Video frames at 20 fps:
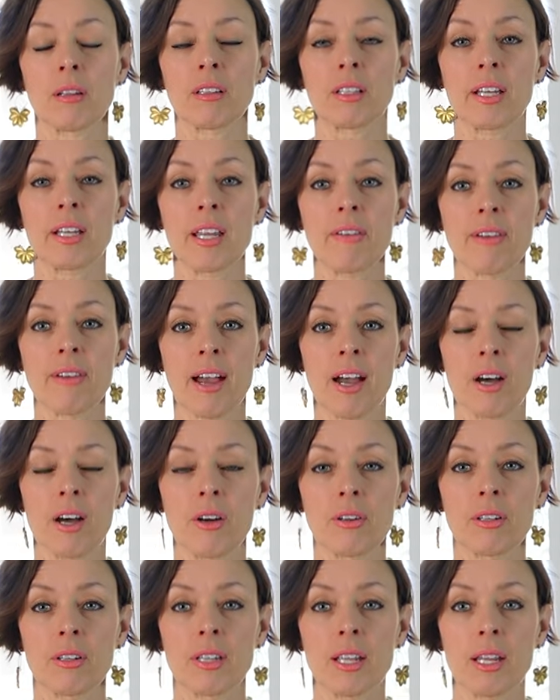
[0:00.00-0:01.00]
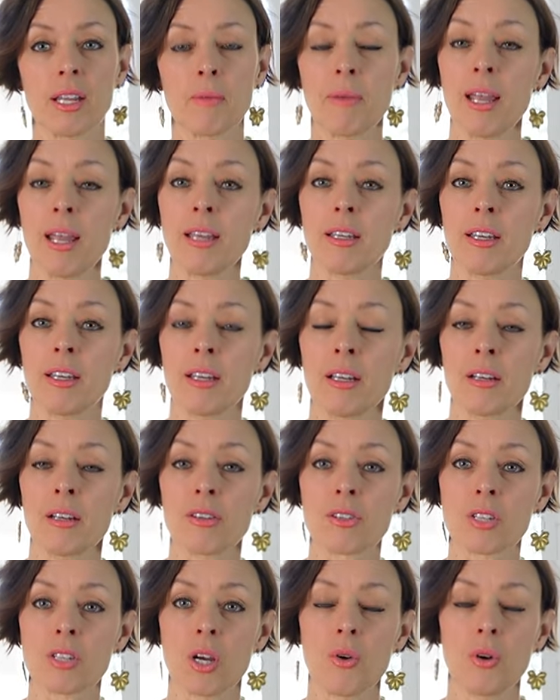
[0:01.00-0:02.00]
leave out the baking
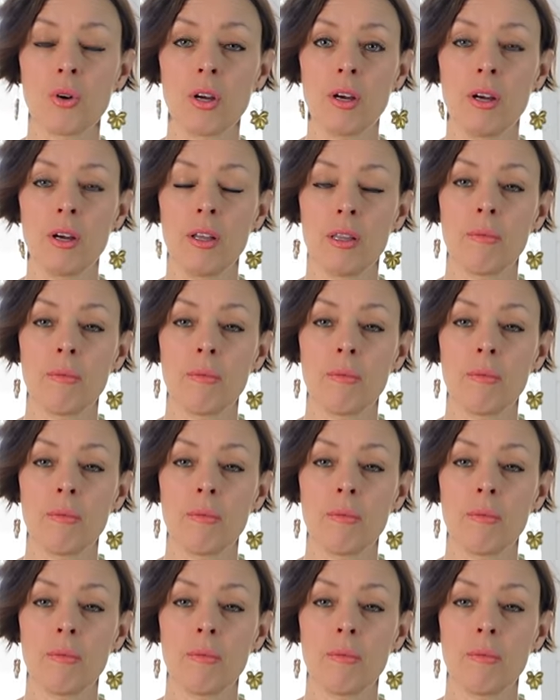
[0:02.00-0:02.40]
soda